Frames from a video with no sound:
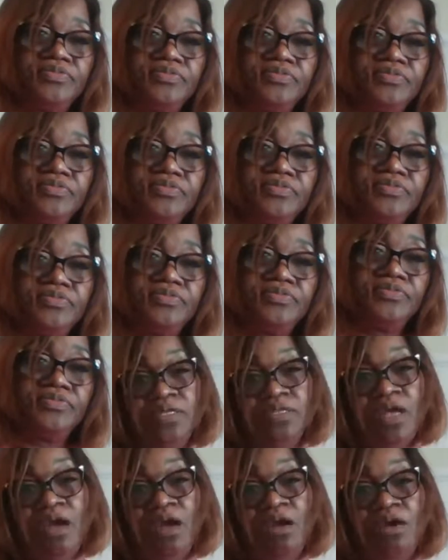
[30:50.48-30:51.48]
So with that
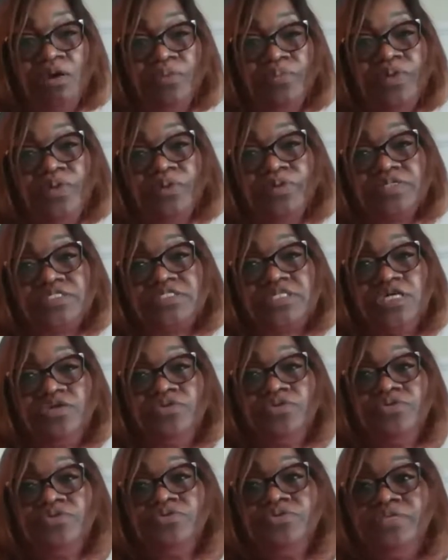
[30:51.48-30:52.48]
being all, we will see
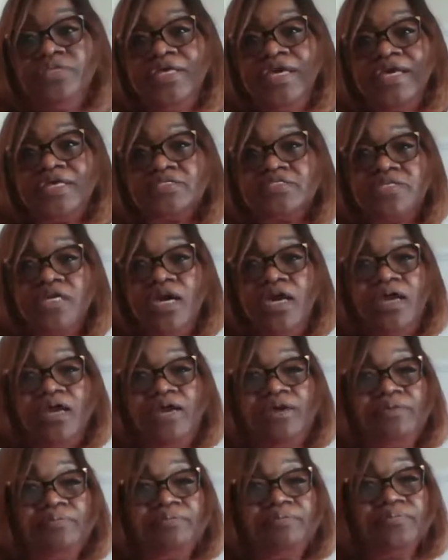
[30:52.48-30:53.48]
you next
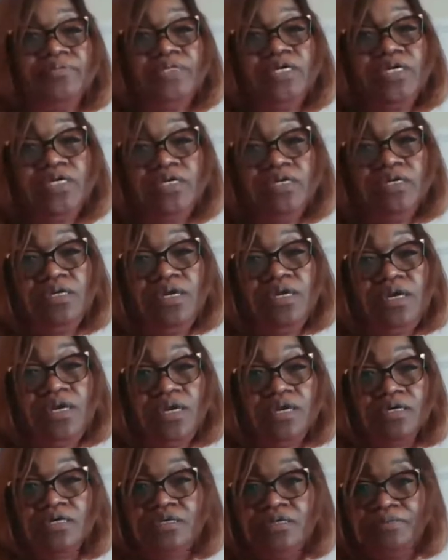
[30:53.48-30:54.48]
time,
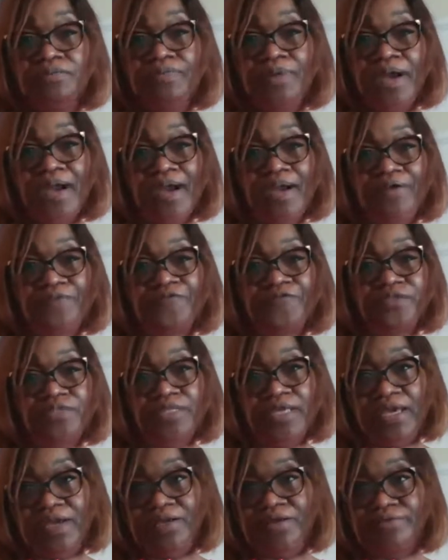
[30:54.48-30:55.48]
and goodbye for
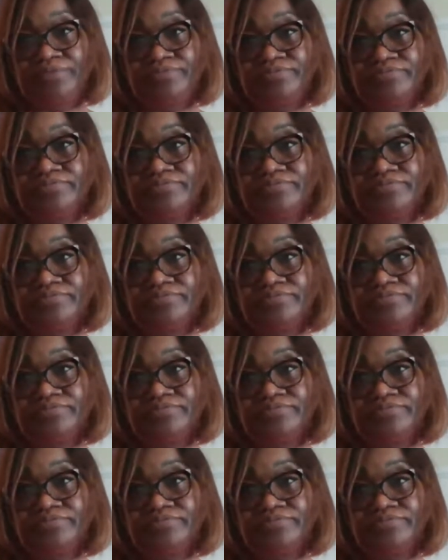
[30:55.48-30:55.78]
now.